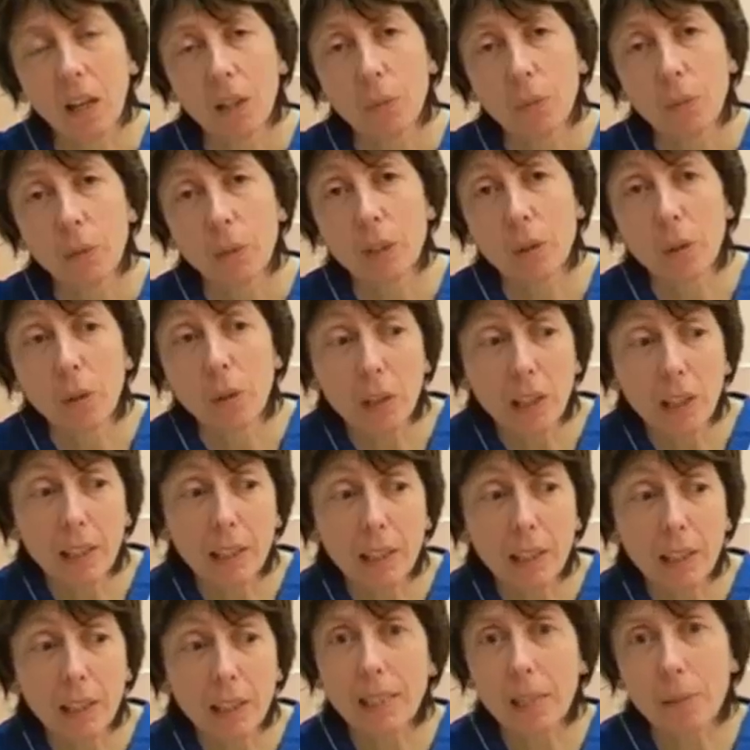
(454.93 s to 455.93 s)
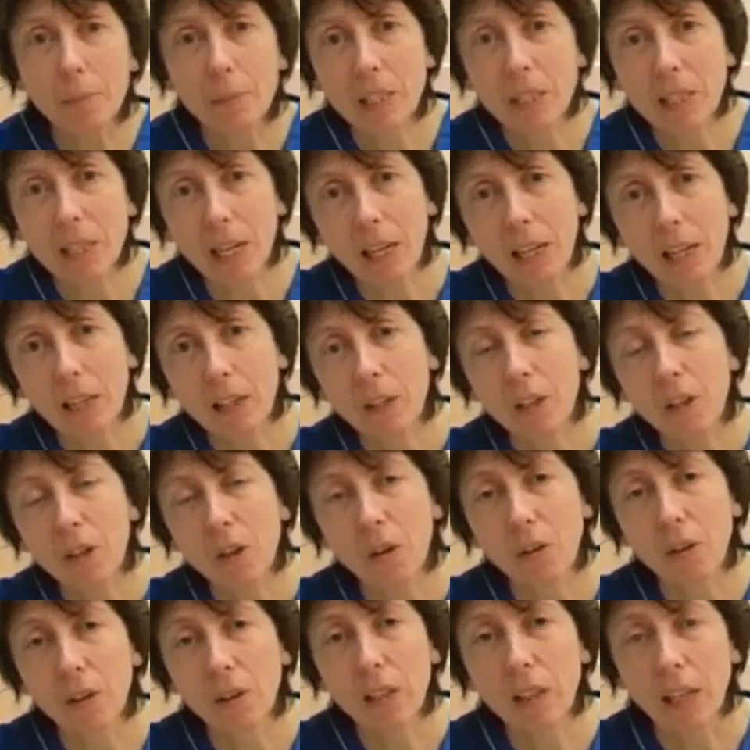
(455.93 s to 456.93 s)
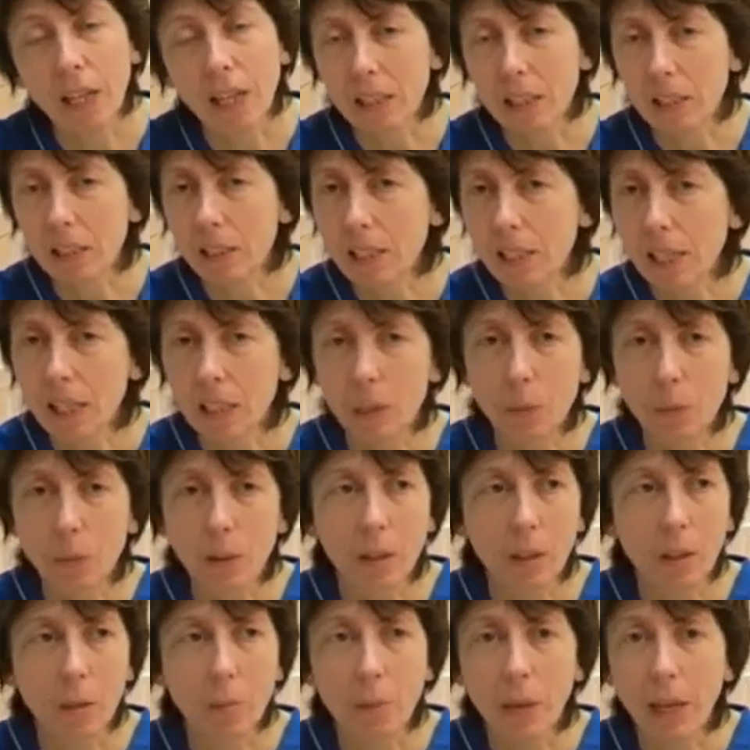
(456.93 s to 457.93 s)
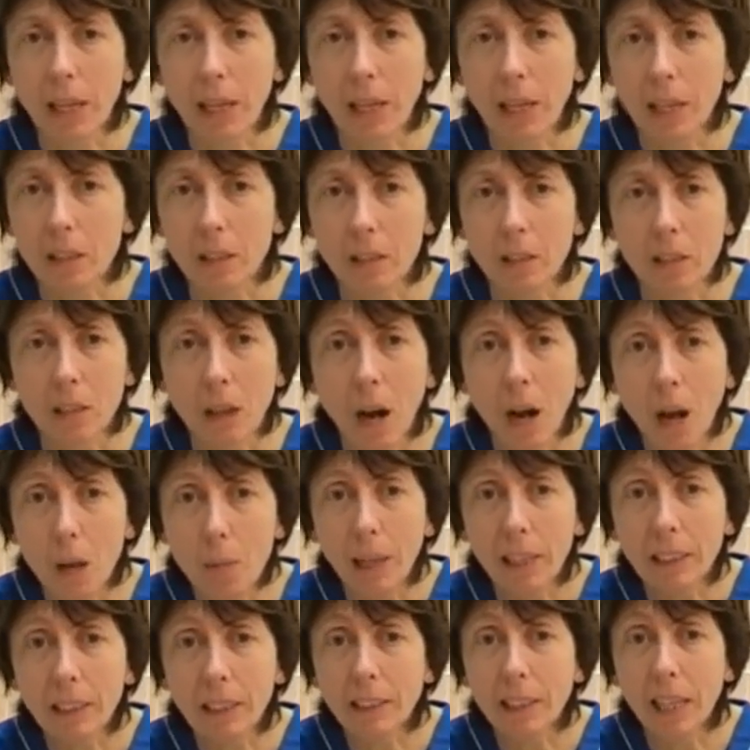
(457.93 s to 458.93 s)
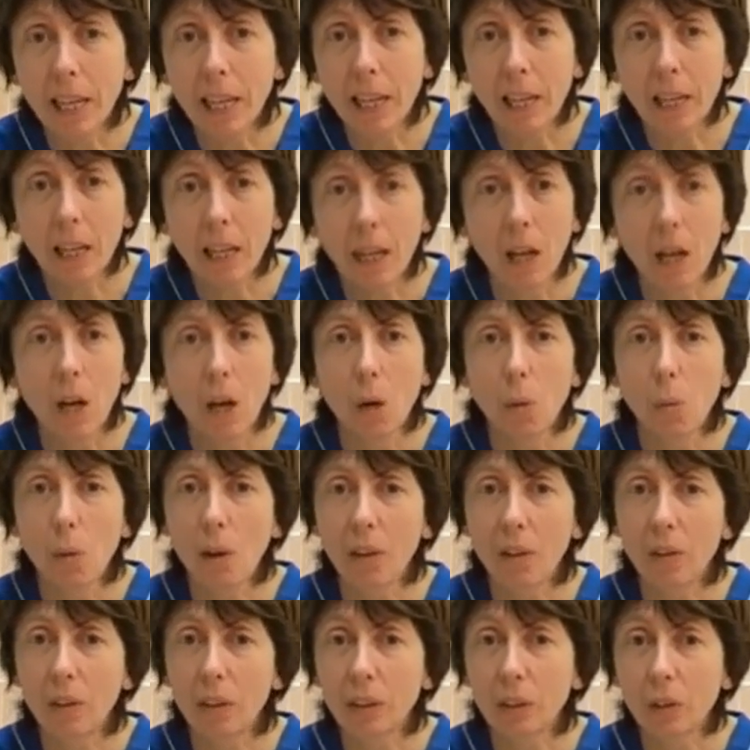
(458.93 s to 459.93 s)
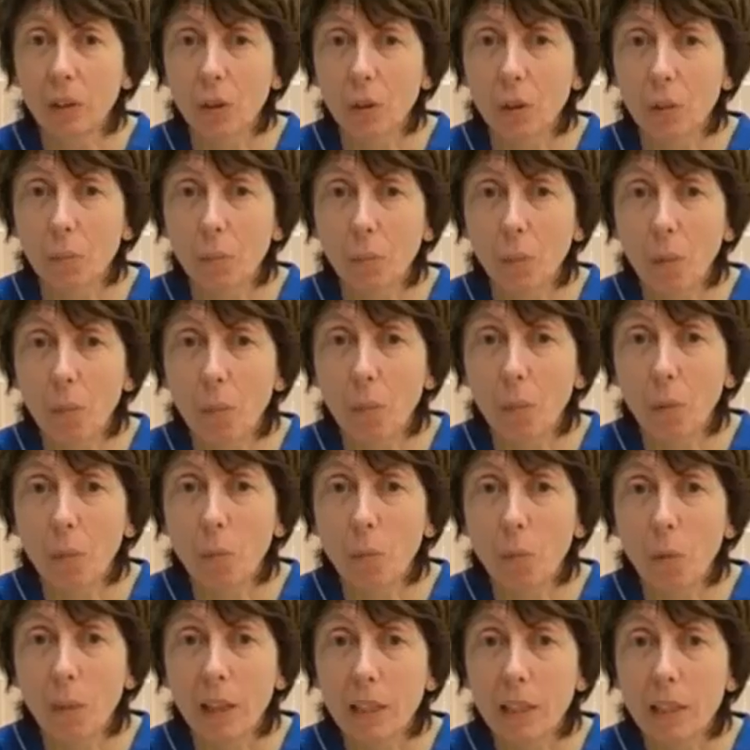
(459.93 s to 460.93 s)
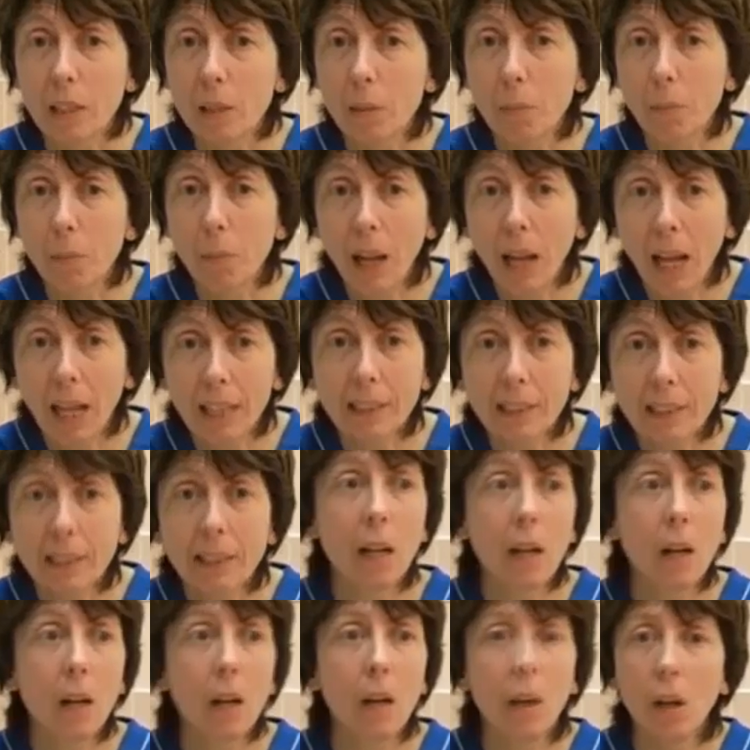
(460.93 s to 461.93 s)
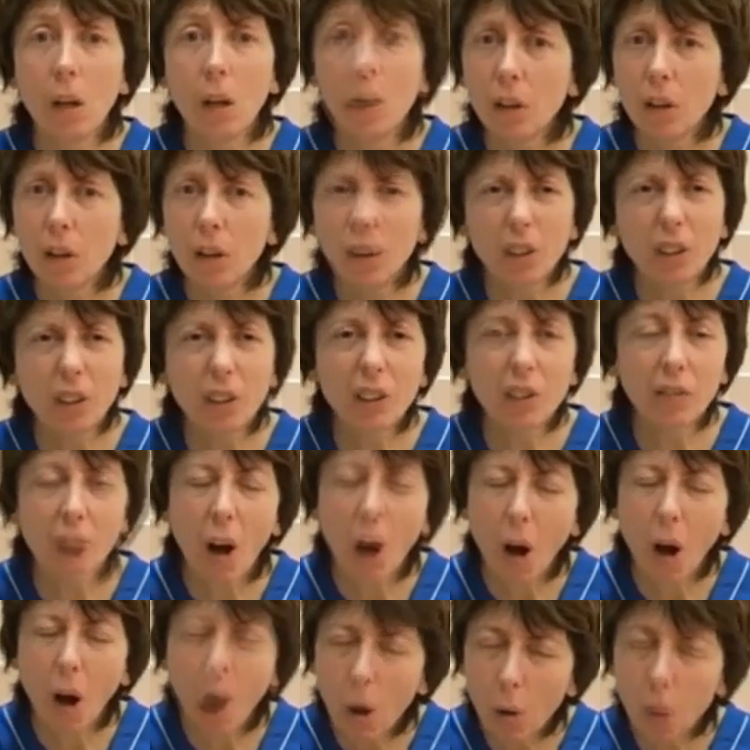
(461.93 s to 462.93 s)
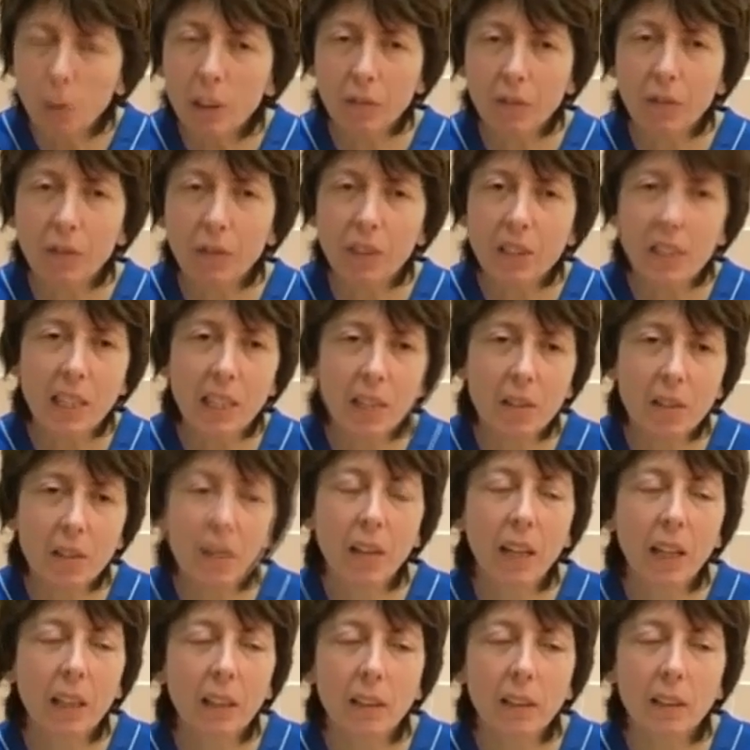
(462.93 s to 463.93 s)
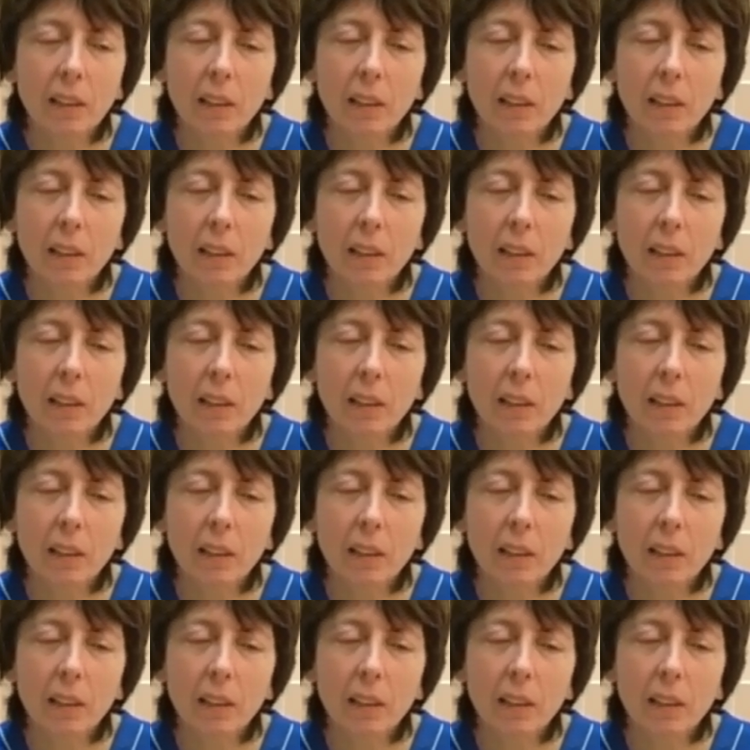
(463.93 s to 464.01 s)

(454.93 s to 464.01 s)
We put a little dipstick in the urine and that can tell us whether the pet's a diabetic, whether it's got a problem with its bladder, lots of a whole different set of things.